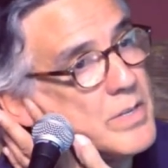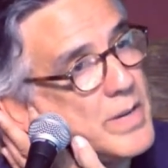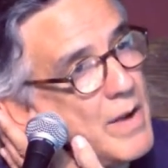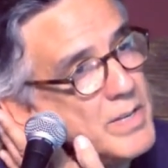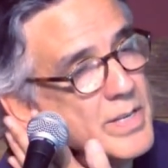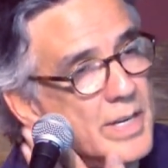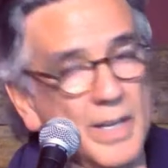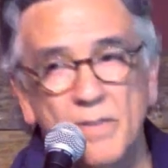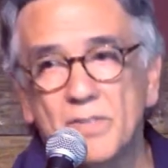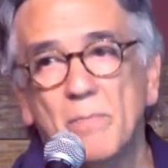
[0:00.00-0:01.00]
So now he's going to
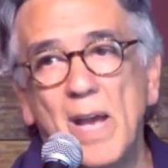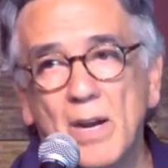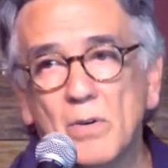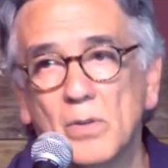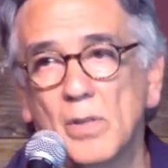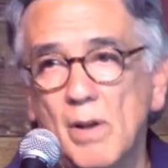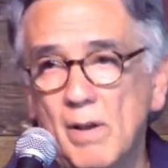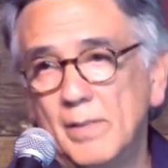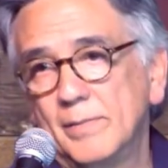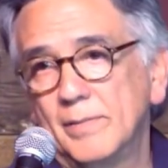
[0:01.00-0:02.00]
give us the macro
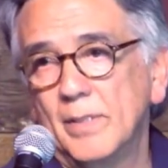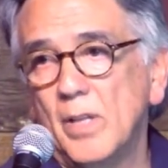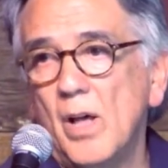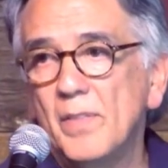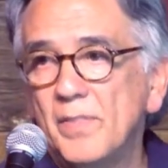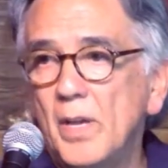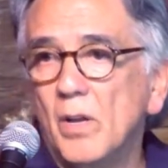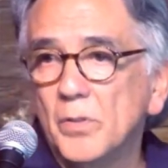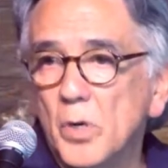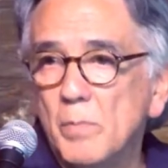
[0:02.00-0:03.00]
law, the law that they
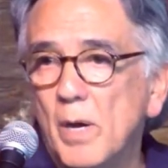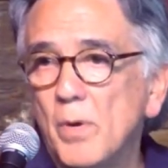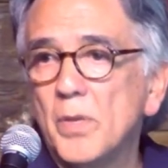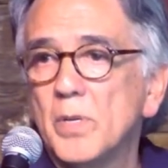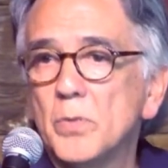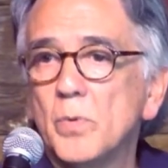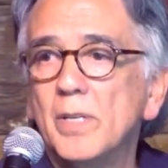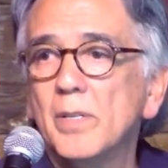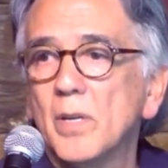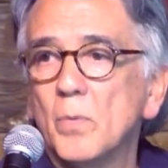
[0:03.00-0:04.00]
all know about, whether it's
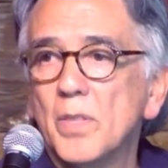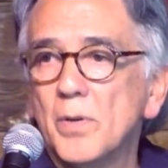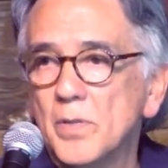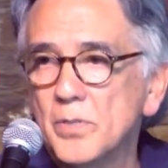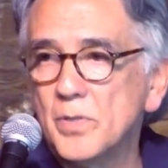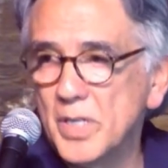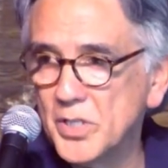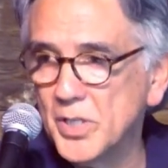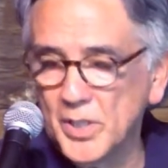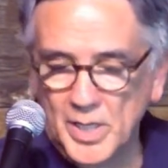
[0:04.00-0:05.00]
written or whether it's
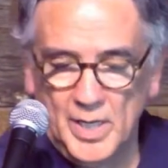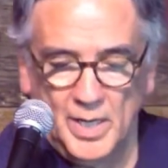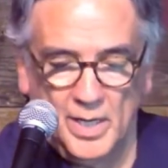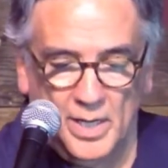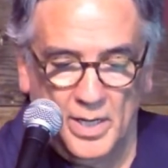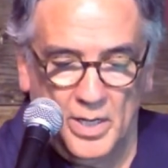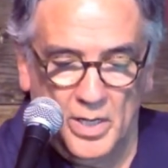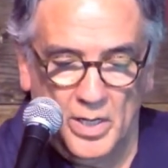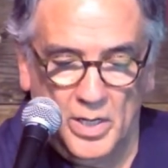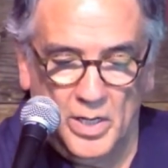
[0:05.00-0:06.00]
traditional.
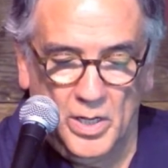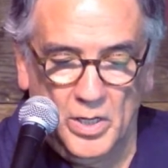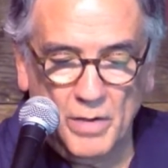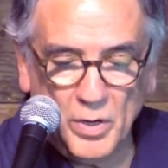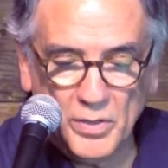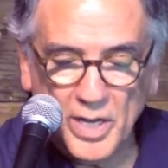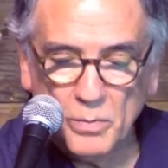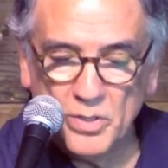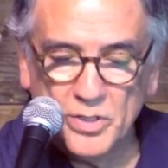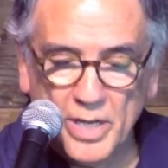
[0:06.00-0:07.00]
You have heard that
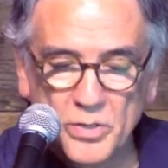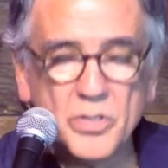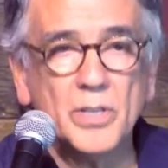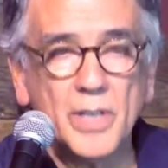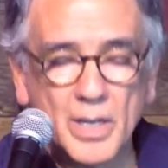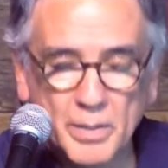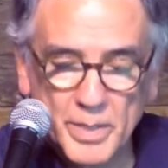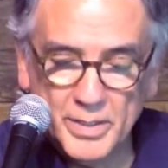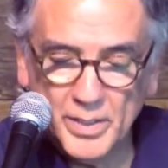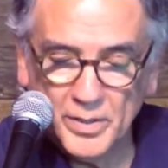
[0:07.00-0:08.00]
it was said, you shall not
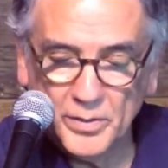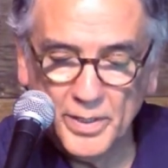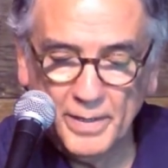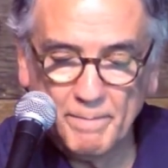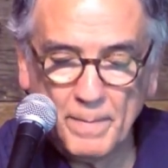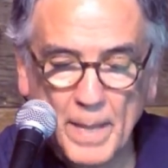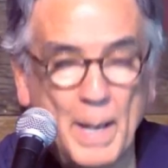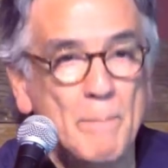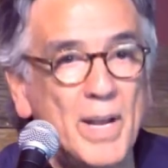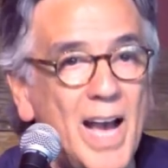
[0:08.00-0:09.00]
commit adultery.
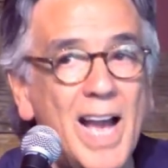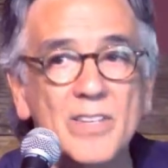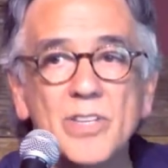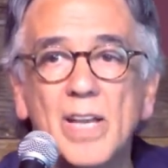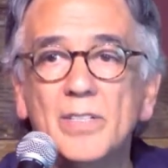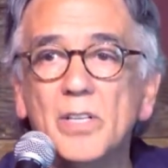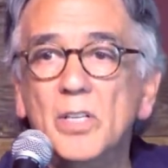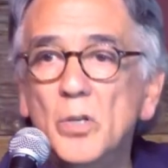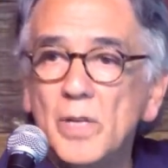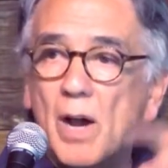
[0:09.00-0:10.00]
But I say to
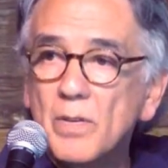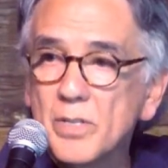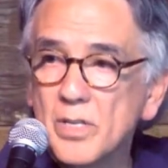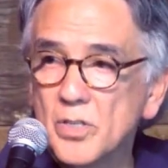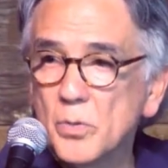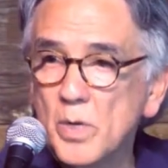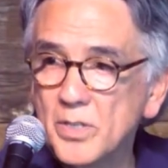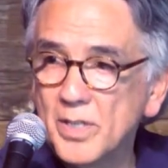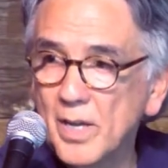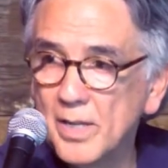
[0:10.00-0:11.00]
you, now he's going to
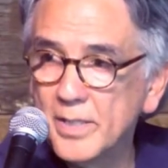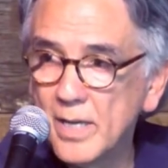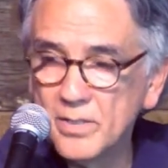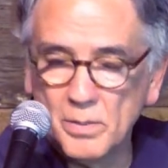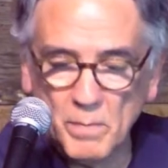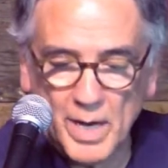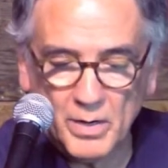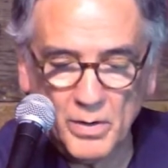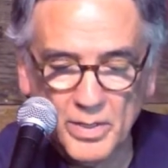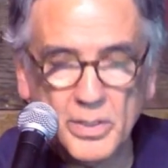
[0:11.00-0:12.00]
switch the context to
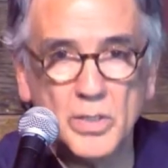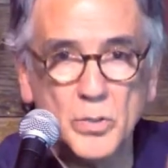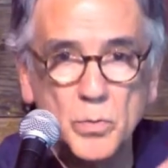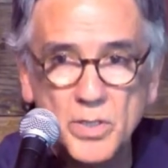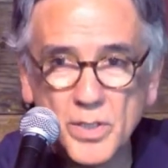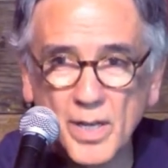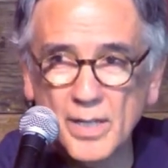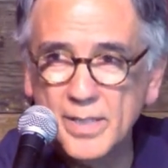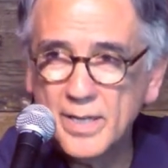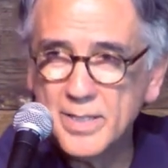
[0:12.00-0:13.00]
micro. He's going to switch the
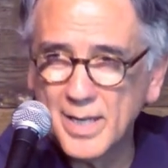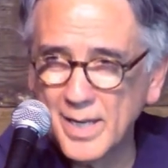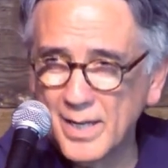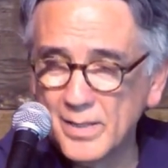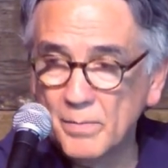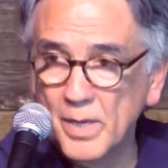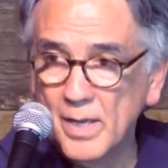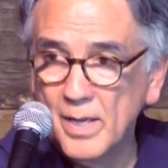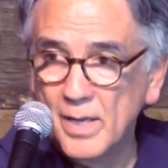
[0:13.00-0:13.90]
context to kingdom.